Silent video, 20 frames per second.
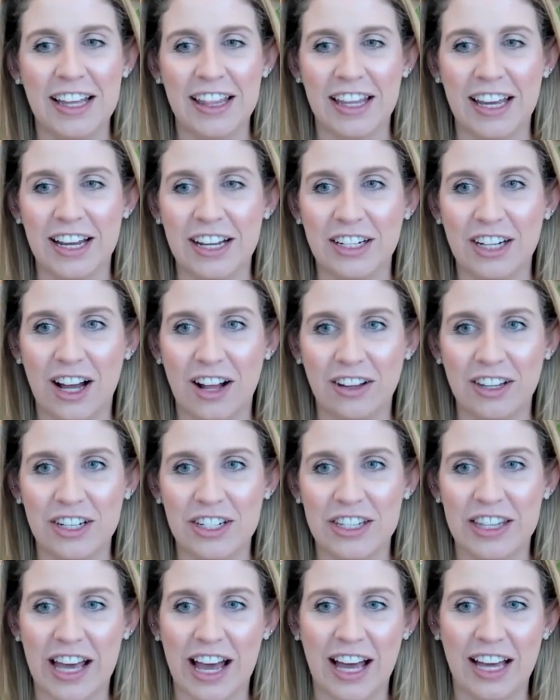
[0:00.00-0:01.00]
They
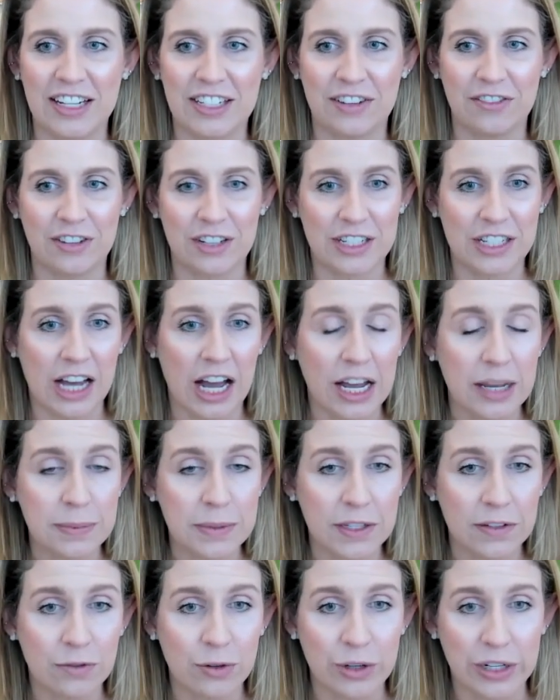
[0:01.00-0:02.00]
acknowledge that different
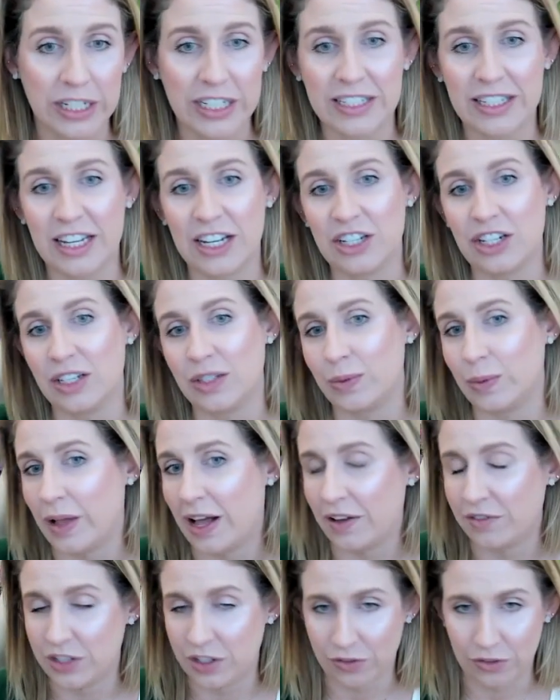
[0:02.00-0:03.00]
types of organizations will
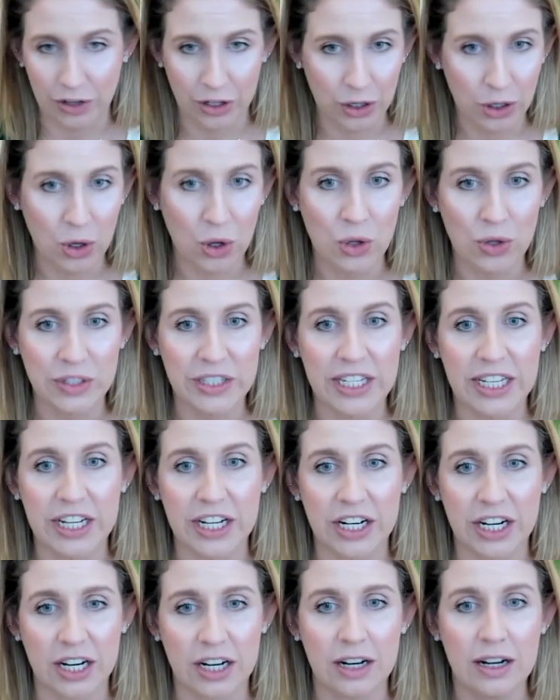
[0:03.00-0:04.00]
have different goals
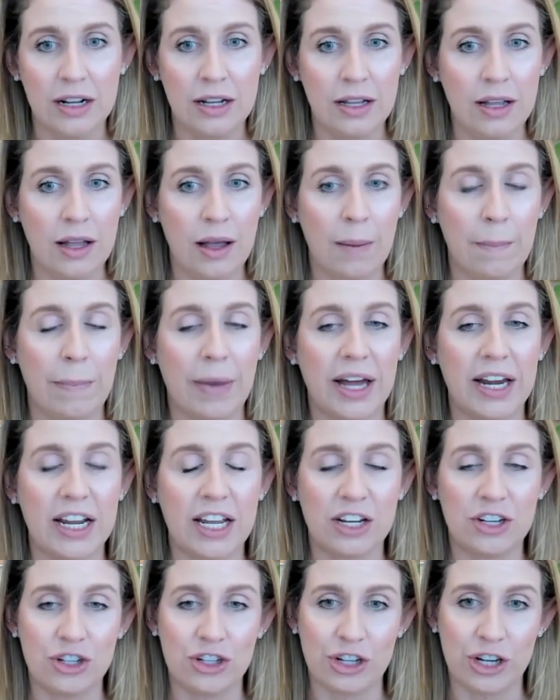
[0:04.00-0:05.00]
here, but
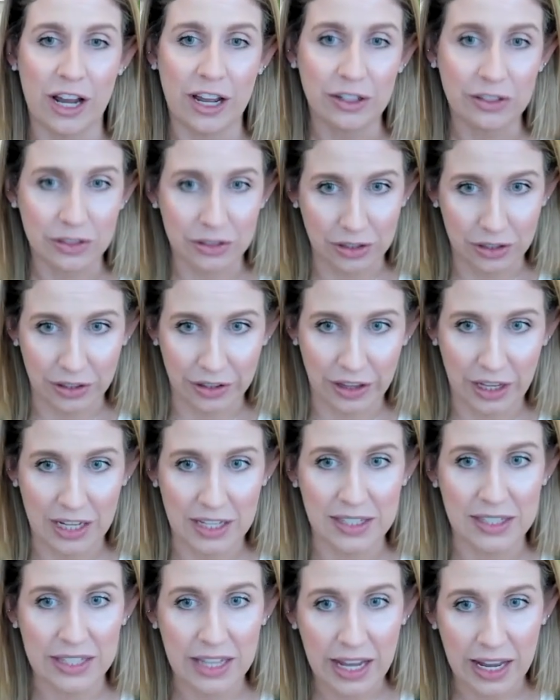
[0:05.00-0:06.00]
in general, they
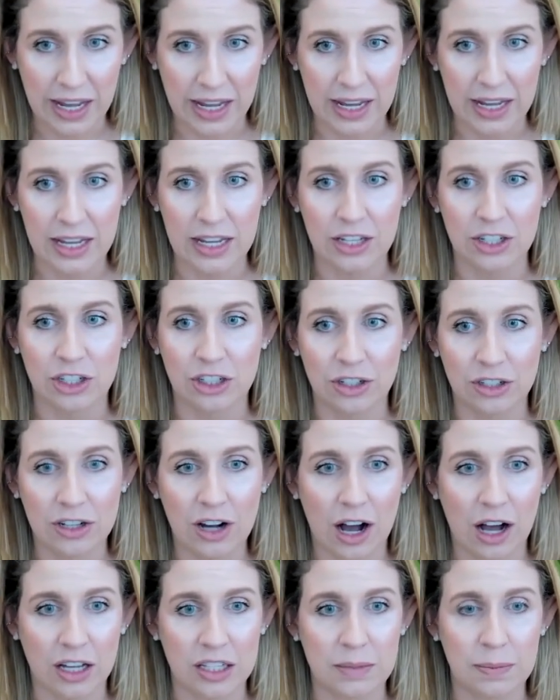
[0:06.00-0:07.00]
say it should
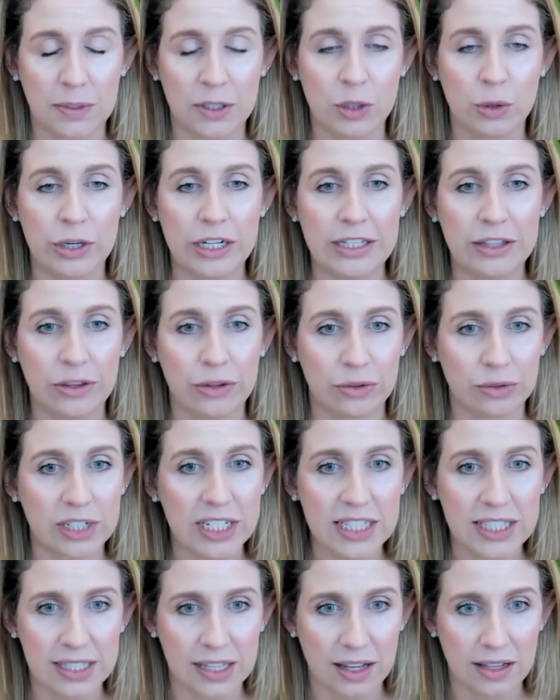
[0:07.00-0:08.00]
cost between
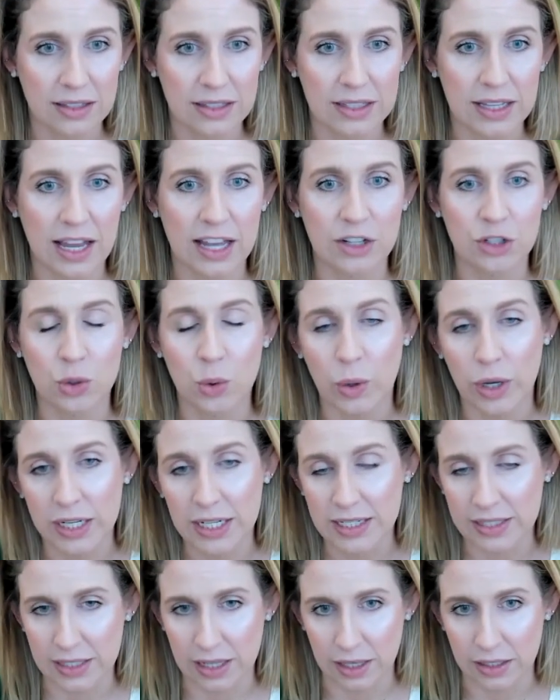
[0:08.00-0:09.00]
3 cents and
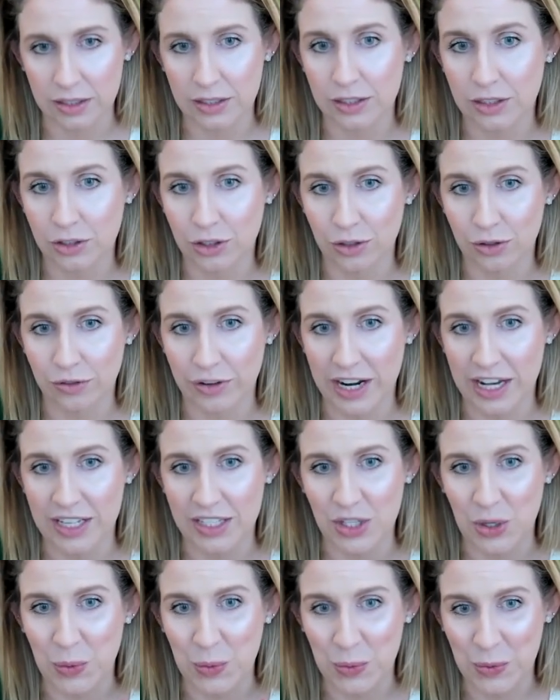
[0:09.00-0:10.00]
20 cents to
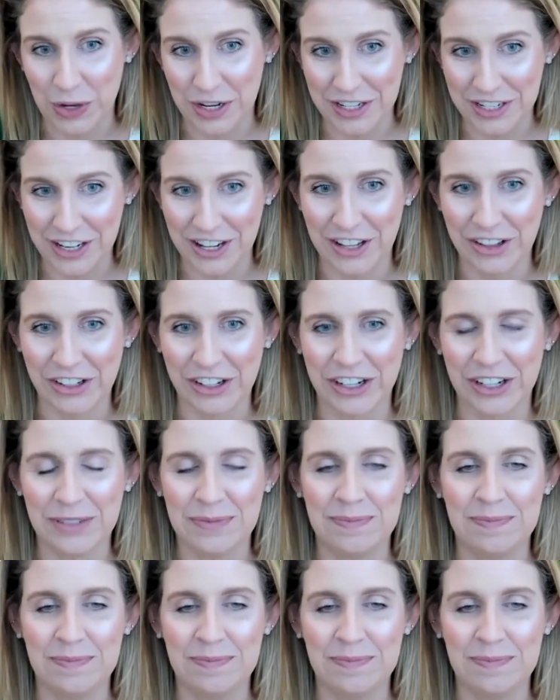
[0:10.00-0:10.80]
raise $1.